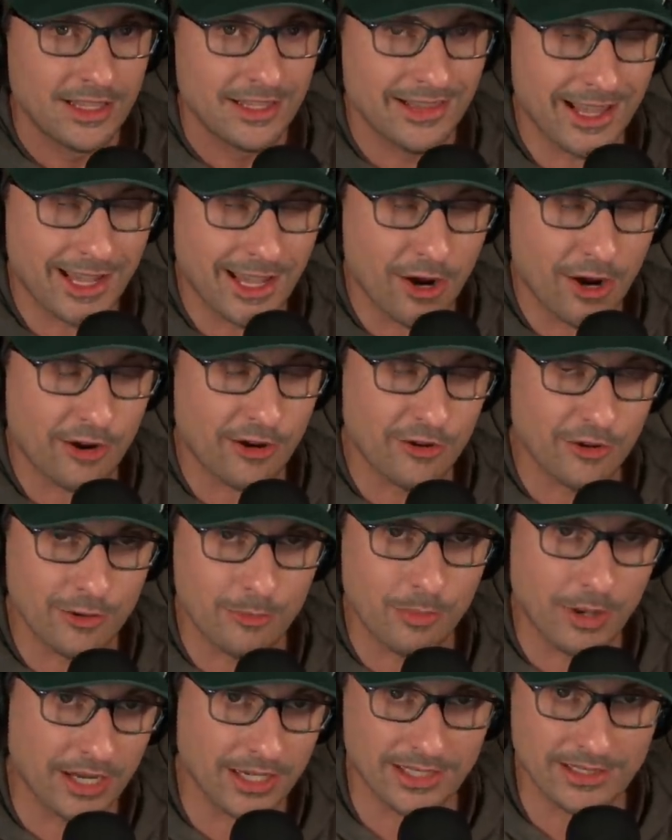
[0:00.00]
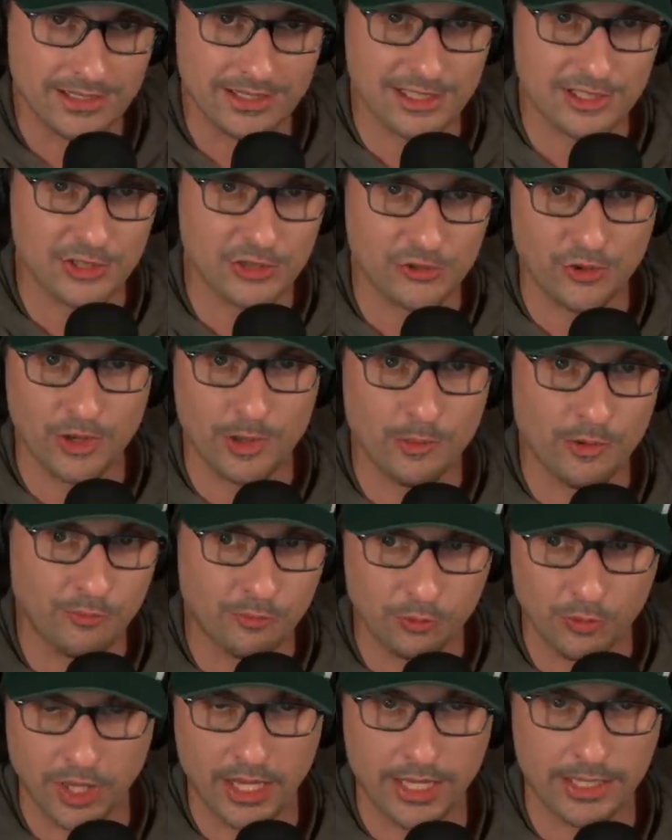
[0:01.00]
like our good buddies at Stream
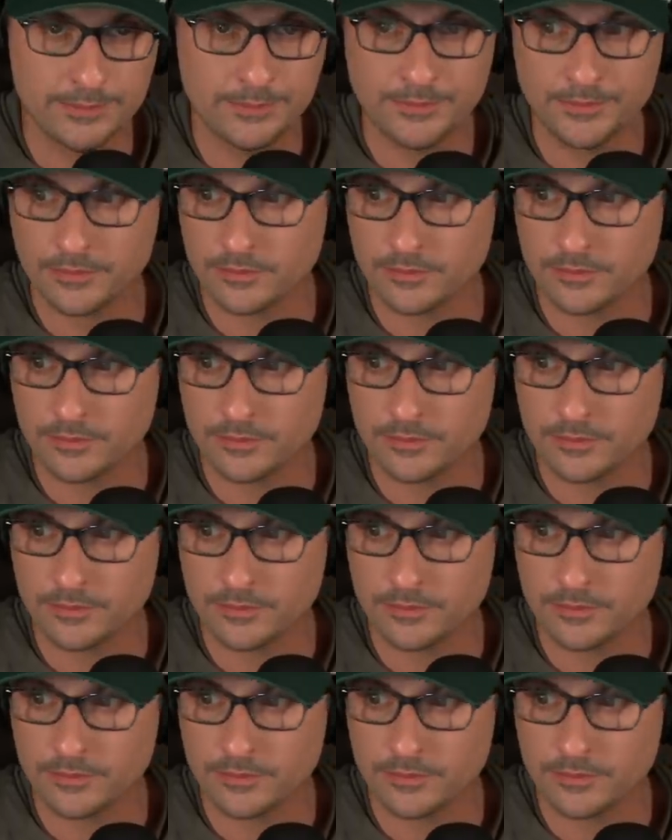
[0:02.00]
of Blood.